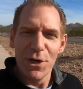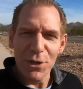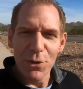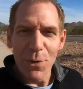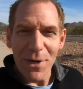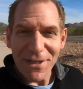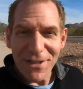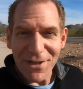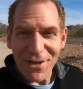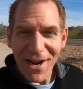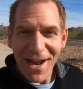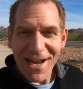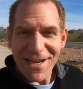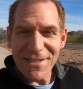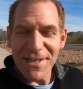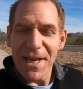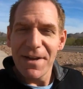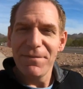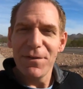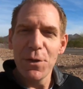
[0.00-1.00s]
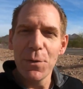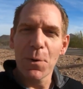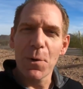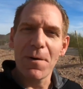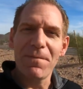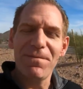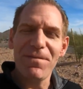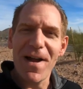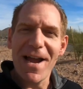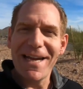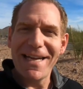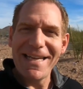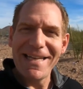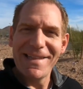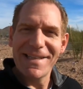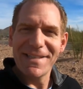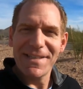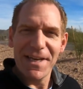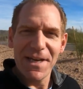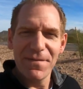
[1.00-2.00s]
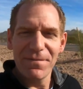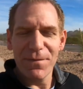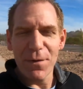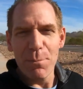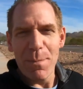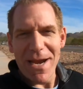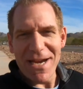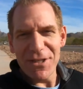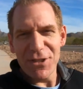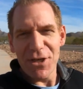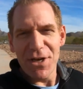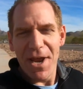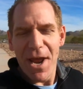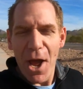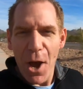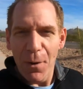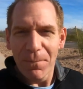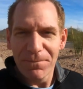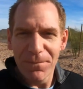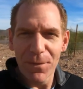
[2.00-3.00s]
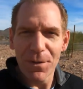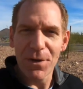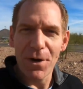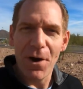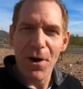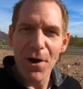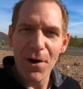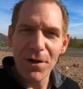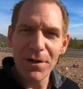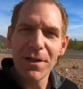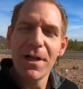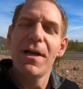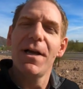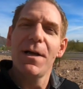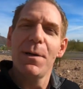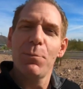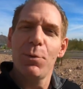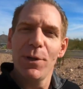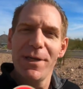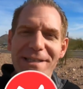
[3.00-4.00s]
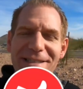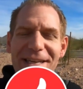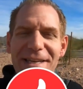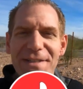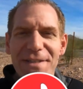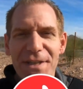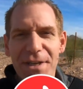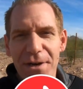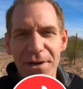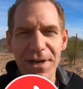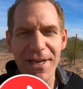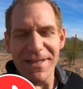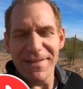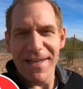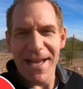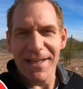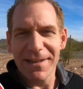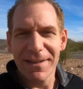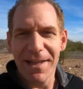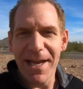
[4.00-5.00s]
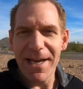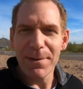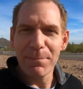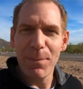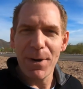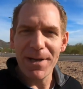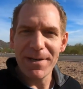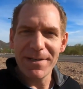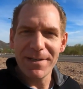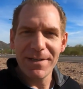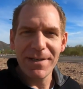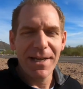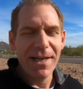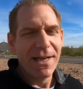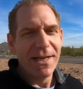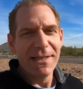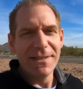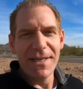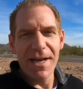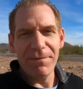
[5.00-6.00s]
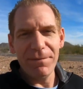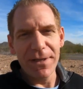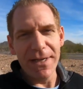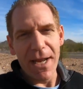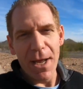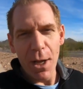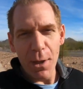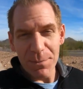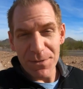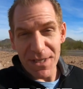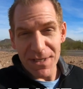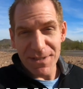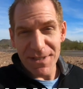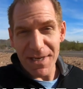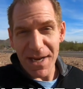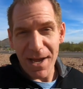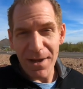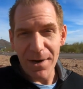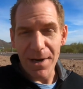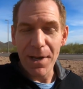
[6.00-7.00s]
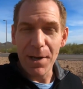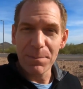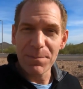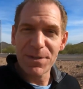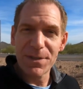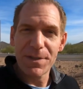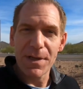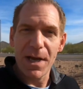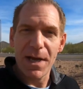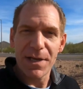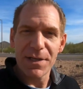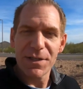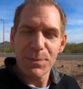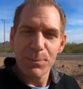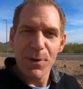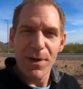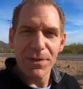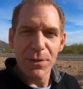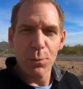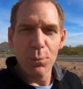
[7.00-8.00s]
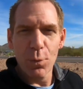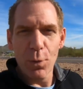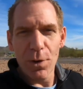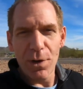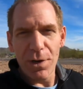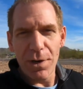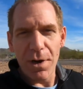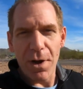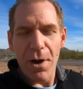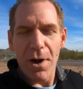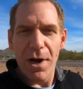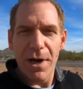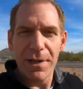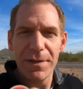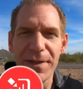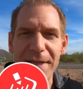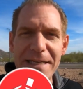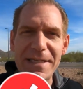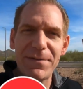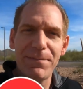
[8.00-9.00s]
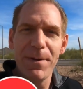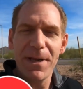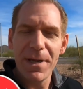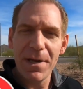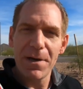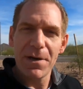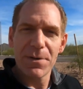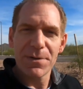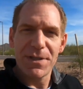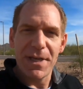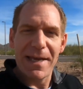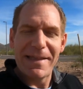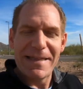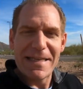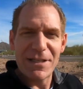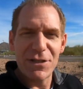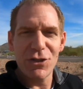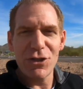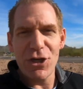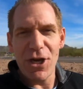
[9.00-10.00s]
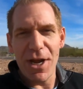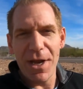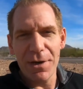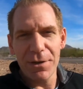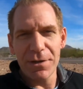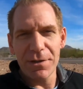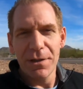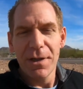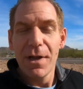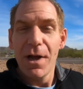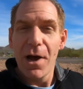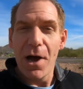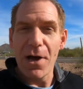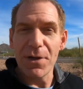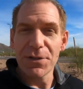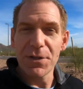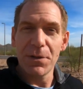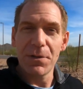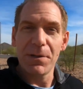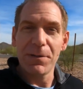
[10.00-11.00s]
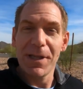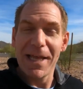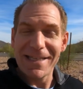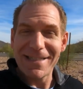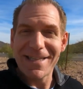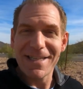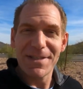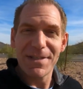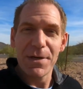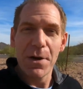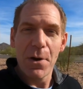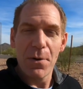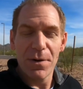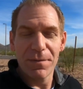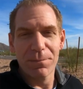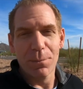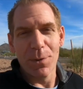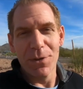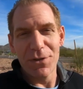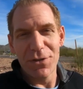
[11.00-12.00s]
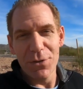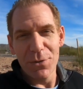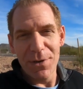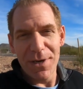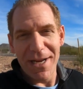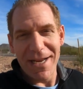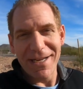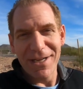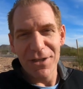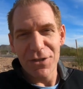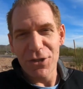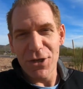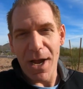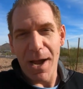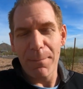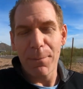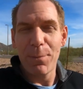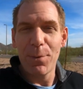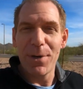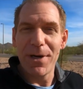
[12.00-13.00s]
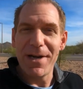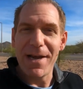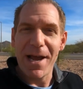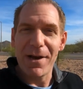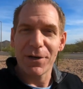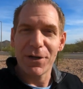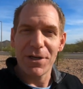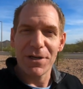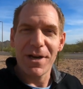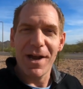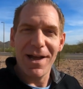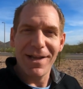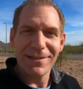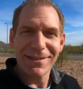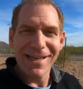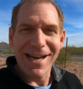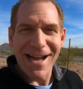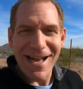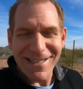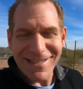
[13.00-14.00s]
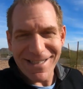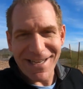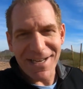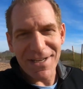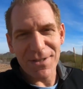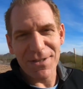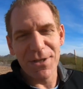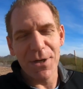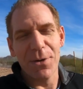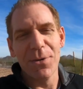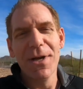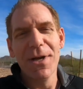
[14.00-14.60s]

quick, you guys, if you are finding this information helpful at all, please consider hitting that like button. Definitely helps us out, helps spread the word on these videos and this channel. Also lets us know if we're doing a good job of putting out good content. So